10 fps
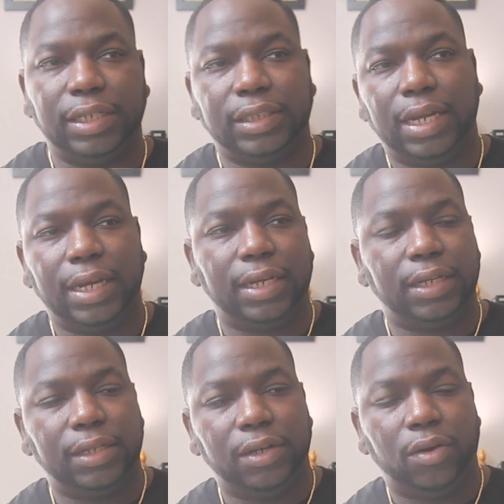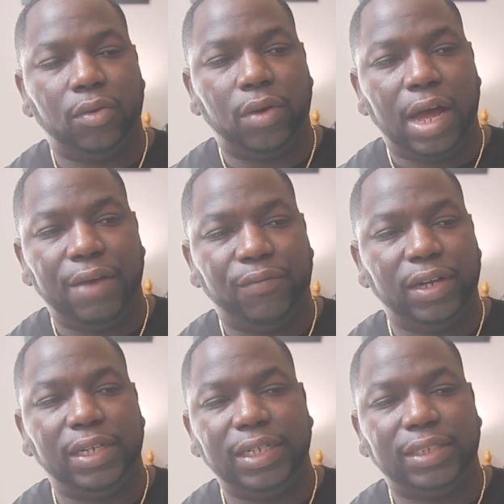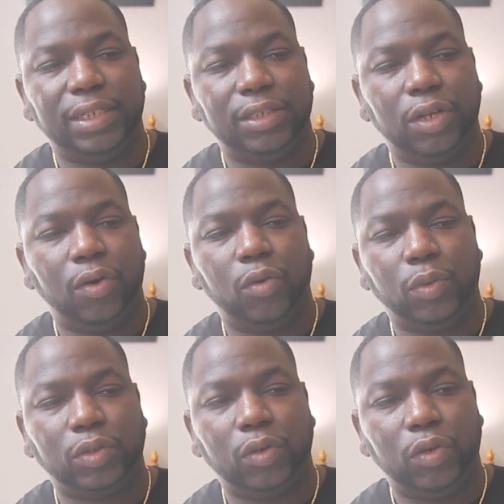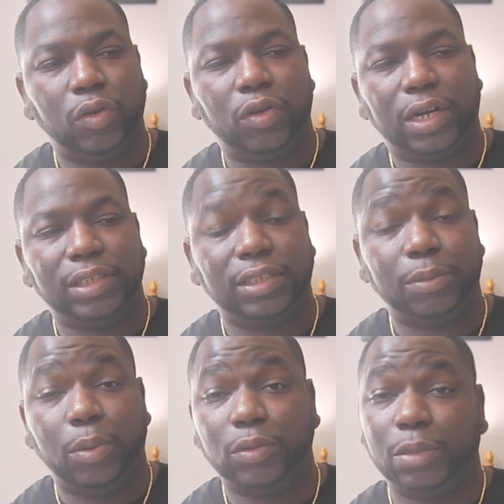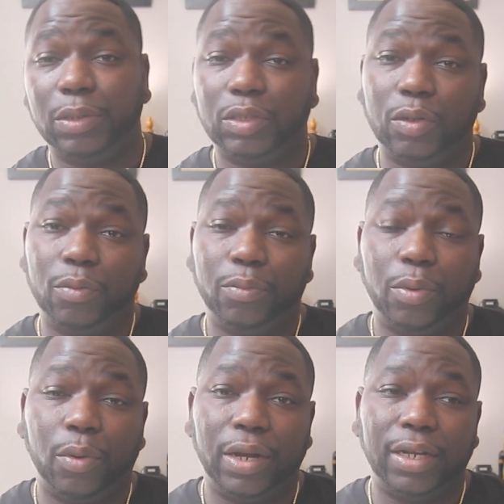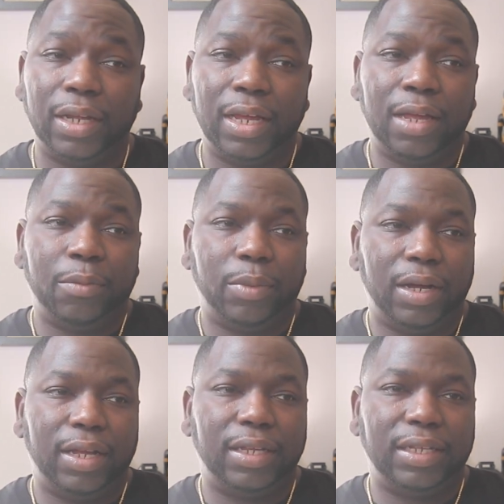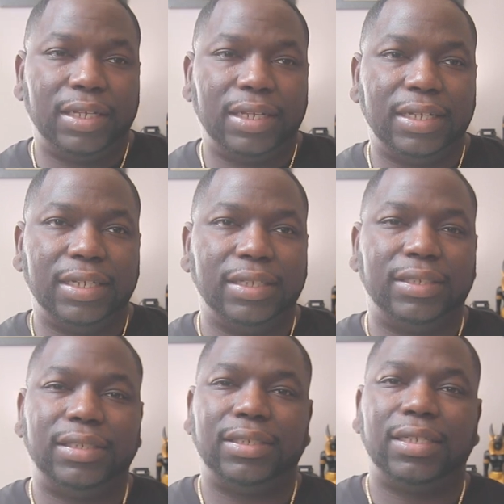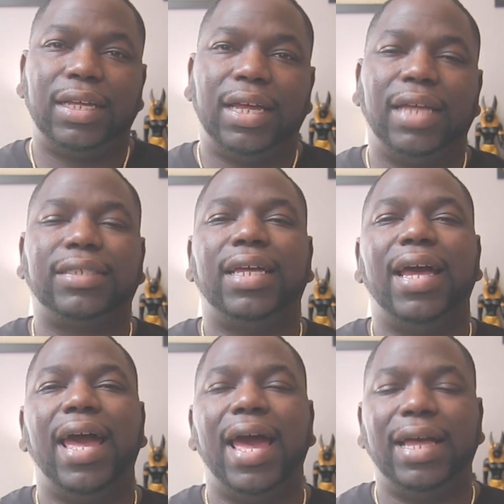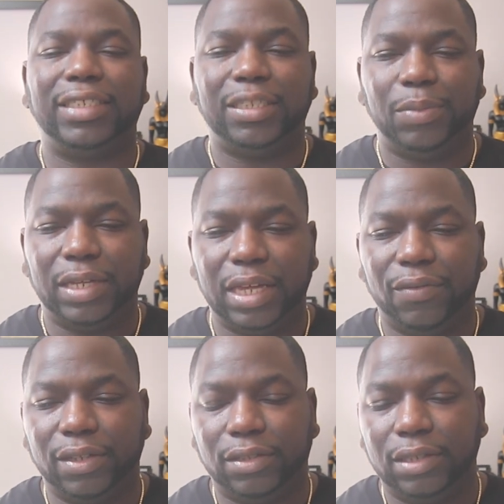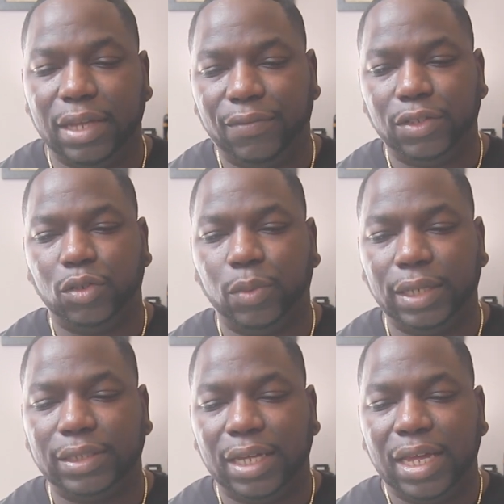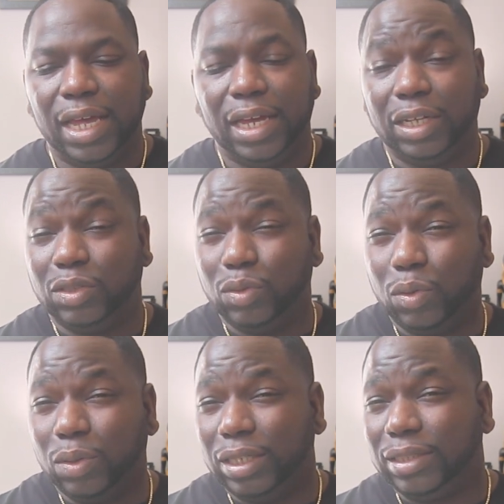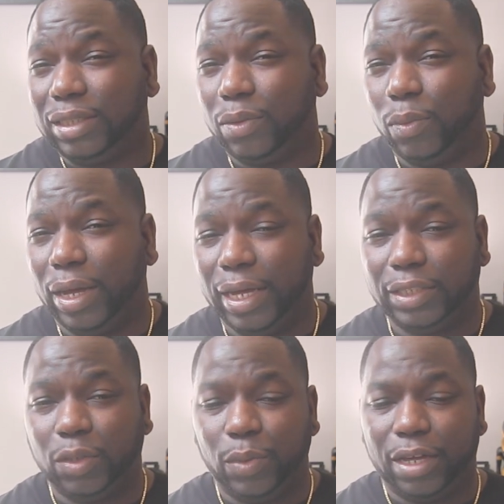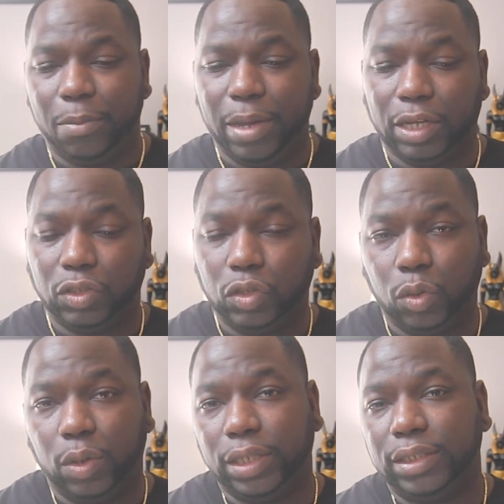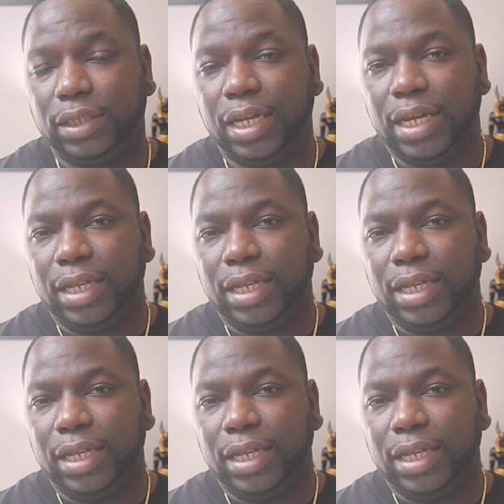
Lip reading: It's like, I really need to know what's going on because it's supposed to be so important, but it has to be given to us in a dualistic way so we can make a choice